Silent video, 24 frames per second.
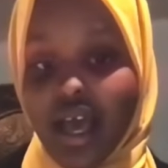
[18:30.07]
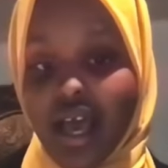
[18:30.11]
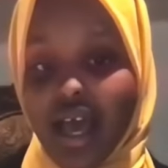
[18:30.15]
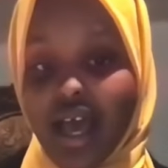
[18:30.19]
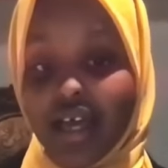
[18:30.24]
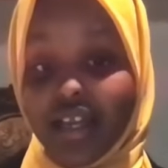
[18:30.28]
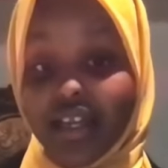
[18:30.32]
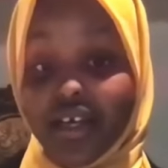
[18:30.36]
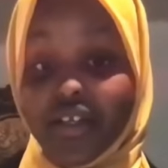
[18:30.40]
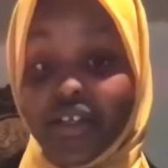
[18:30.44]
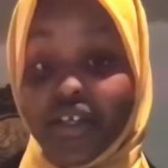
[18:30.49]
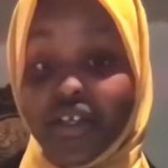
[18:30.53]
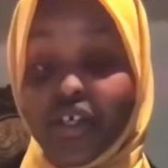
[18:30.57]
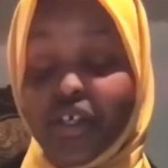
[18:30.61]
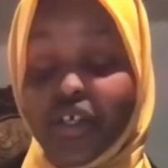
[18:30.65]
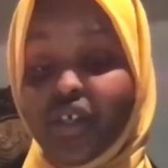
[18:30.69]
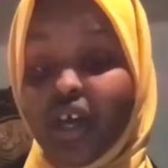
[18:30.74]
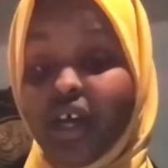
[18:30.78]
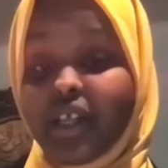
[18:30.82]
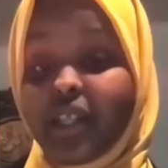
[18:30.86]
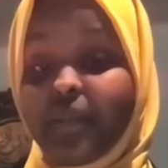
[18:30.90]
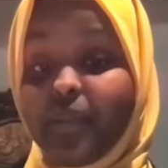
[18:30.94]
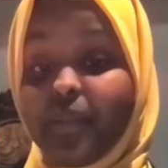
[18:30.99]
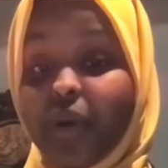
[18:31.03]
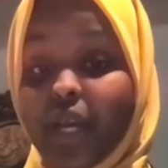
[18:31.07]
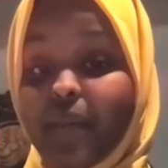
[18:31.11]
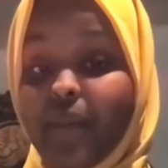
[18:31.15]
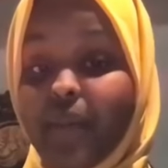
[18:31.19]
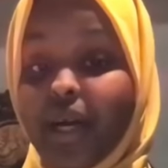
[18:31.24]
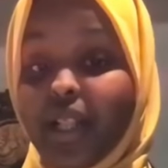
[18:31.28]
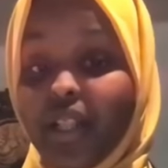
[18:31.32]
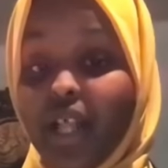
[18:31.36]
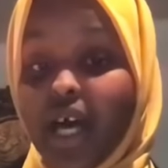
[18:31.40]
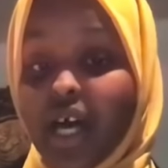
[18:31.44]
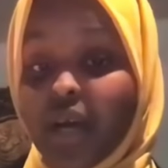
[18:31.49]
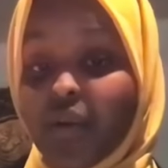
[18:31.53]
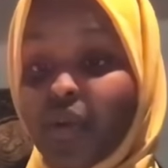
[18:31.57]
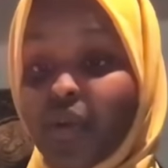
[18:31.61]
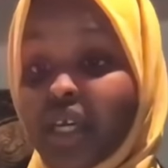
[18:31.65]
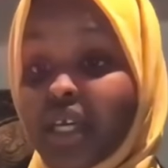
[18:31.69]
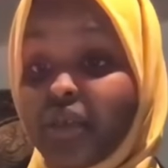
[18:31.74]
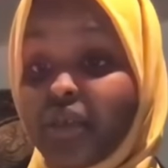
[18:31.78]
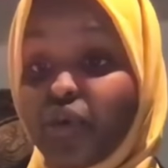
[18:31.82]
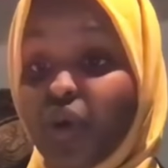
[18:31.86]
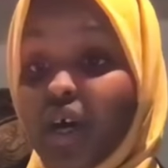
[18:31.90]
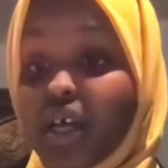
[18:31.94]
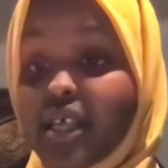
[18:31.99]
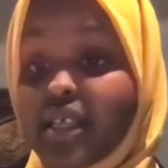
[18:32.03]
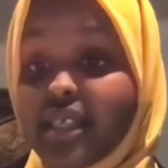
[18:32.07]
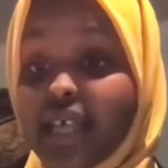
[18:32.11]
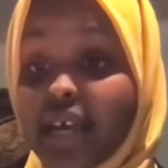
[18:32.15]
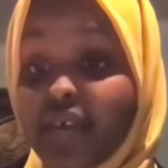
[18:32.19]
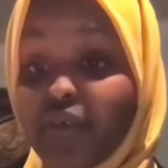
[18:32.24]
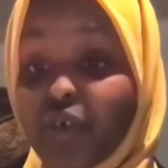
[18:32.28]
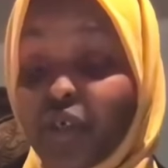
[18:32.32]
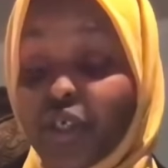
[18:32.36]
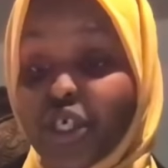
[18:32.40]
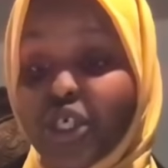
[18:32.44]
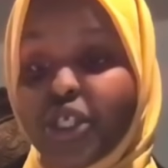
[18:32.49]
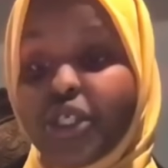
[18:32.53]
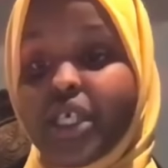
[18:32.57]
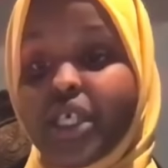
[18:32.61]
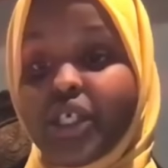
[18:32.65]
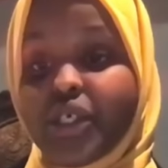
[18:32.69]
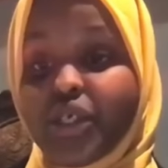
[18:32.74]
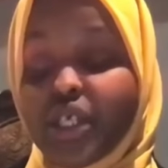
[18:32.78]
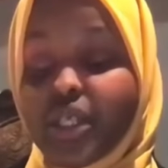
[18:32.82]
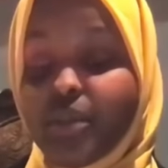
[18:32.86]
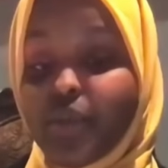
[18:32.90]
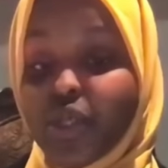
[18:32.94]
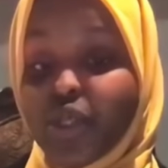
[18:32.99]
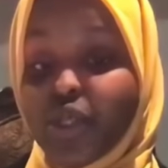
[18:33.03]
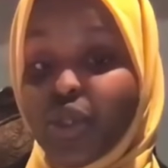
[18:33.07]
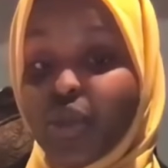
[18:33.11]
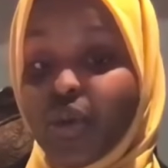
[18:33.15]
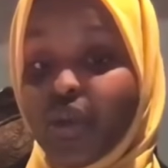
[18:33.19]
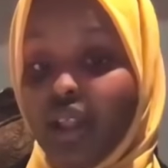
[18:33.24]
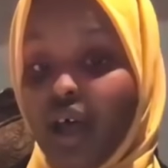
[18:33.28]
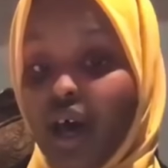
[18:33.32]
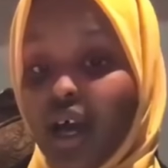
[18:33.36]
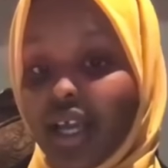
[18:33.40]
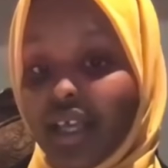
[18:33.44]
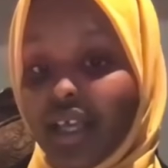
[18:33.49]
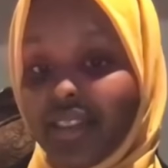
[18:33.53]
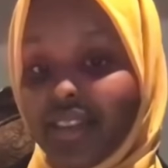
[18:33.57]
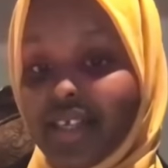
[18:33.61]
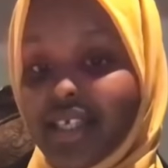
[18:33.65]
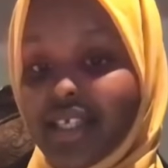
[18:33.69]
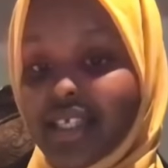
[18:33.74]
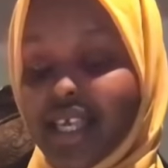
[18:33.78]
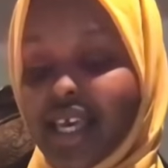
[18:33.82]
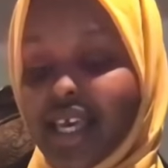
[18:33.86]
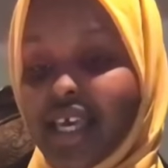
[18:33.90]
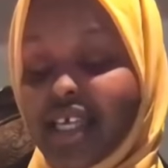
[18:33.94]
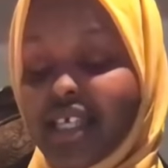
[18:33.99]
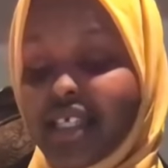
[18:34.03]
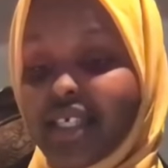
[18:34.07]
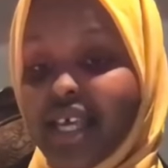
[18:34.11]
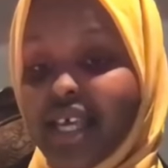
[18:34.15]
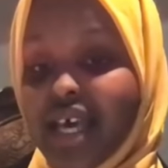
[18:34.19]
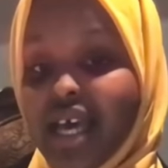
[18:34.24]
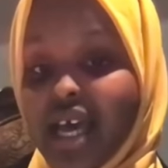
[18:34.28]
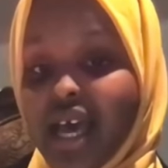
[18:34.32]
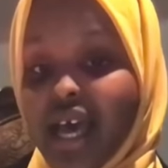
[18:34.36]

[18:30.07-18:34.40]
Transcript: And additionally, on the point about Locke, we can draw several distinctions between Locke in this case.